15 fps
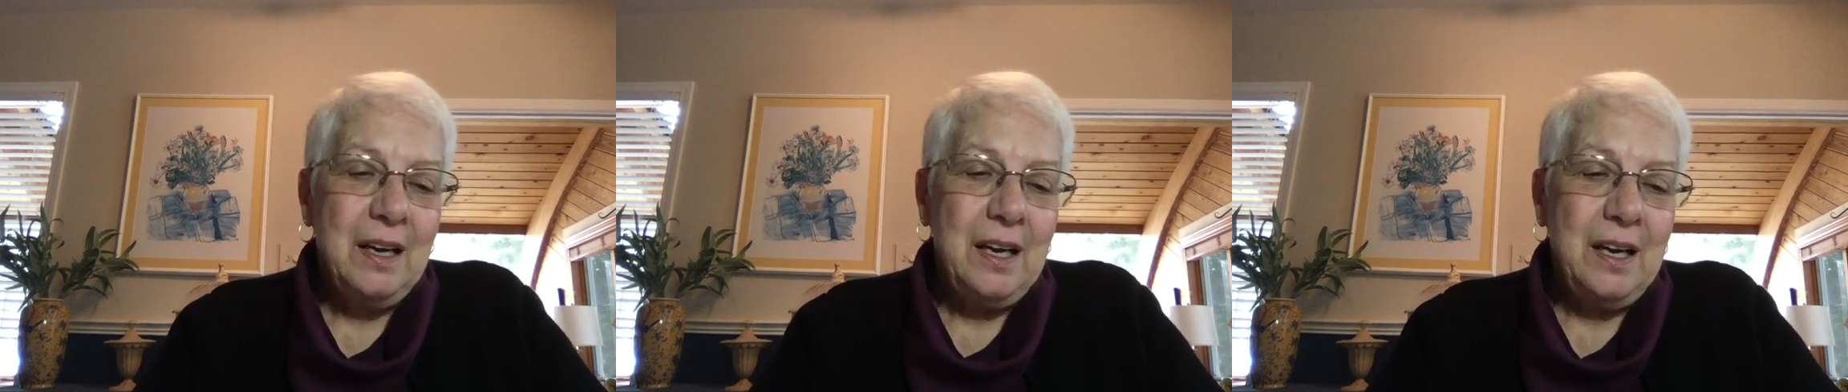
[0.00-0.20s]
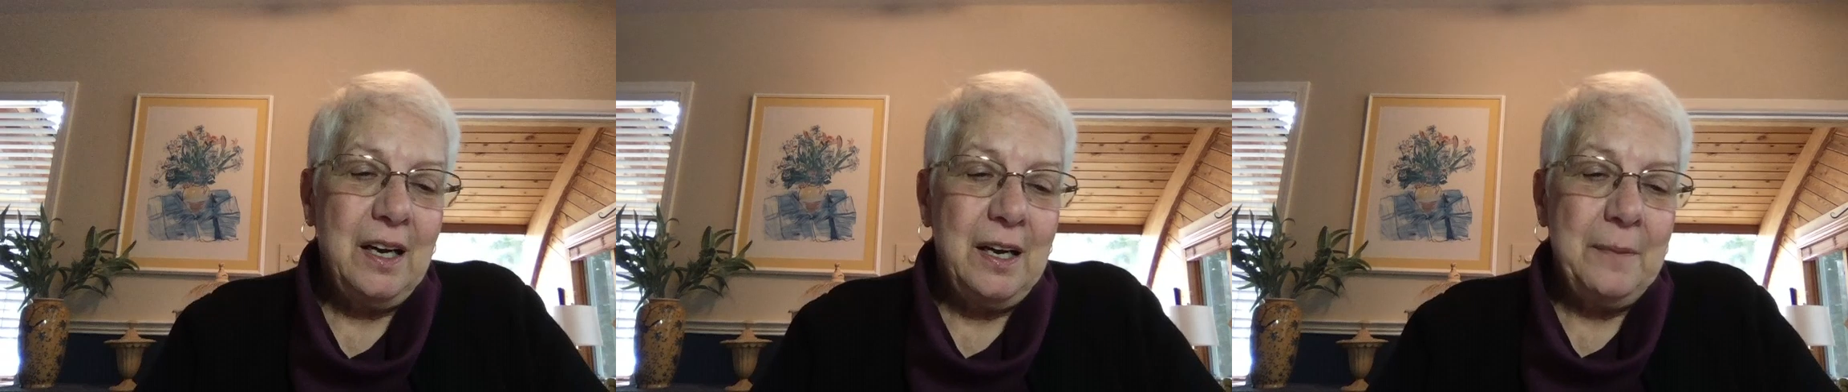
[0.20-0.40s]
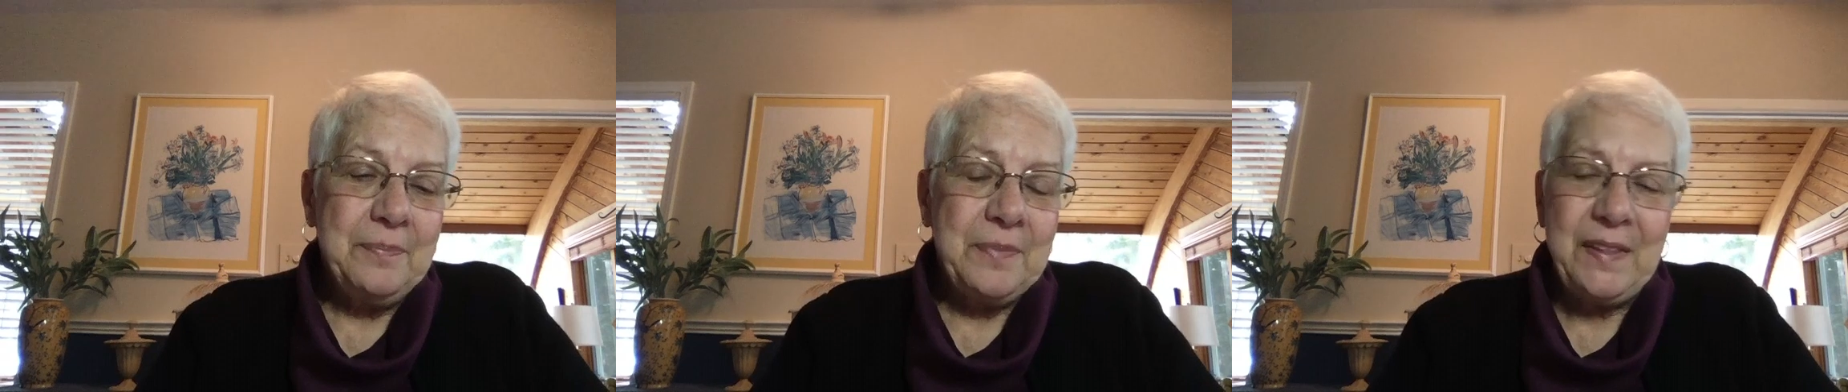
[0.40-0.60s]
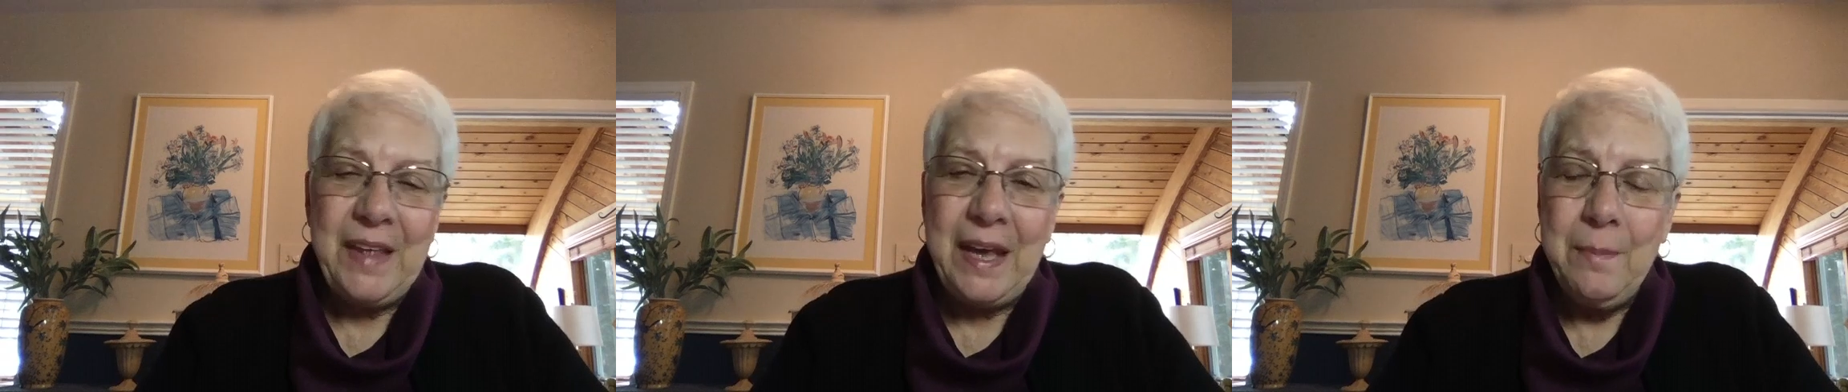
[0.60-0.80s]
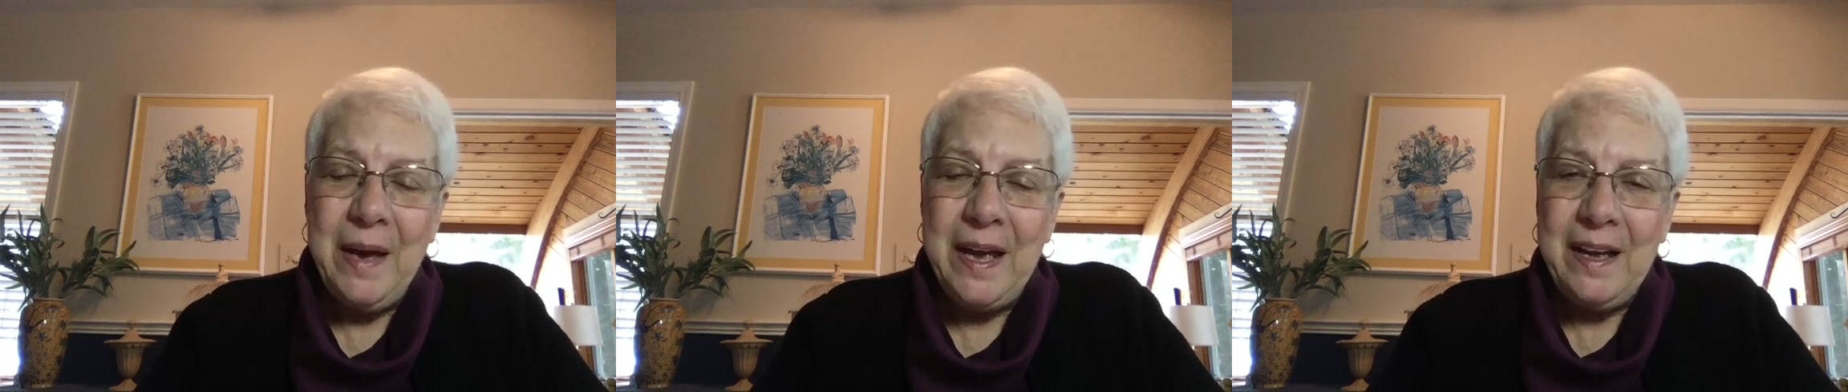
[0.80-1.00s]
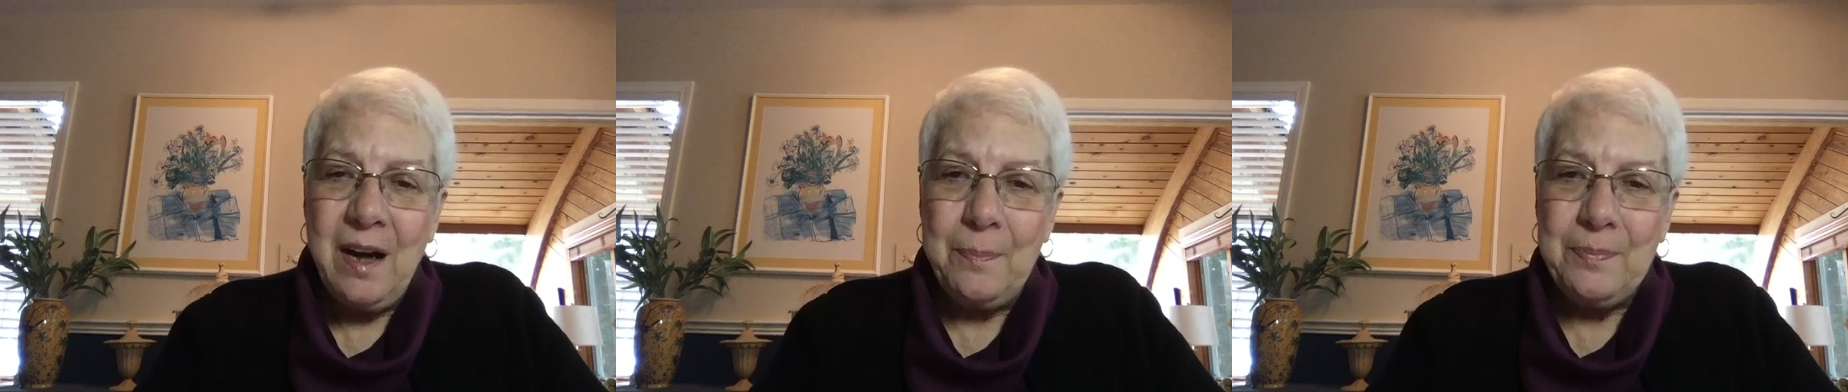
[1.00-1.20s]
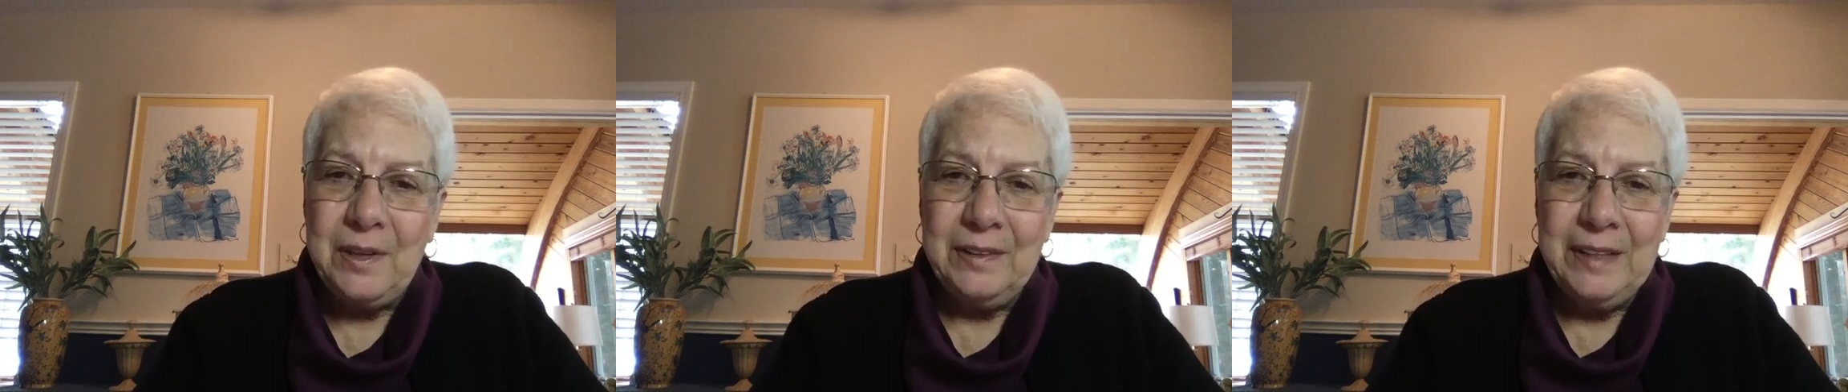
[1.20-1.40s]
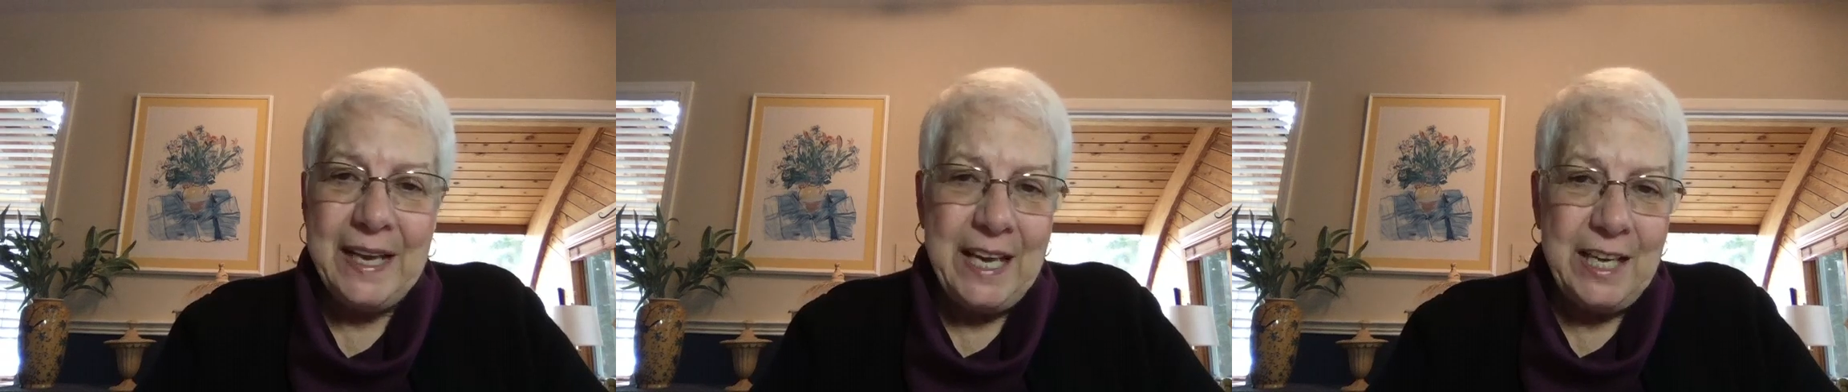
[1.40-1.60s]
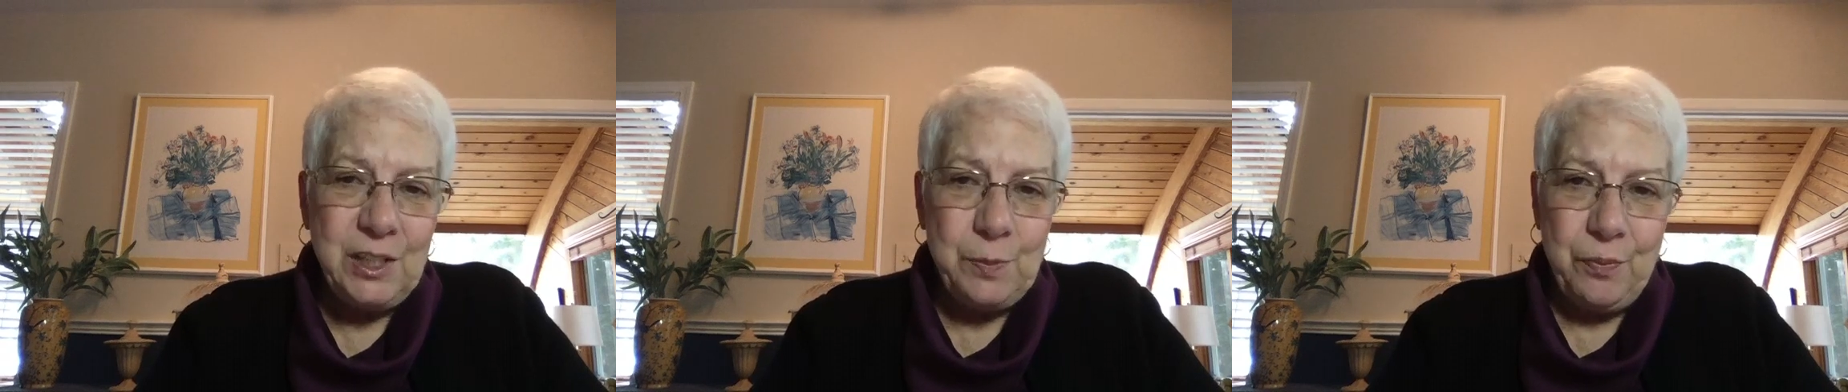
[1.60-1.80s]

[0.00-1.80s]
They make up the land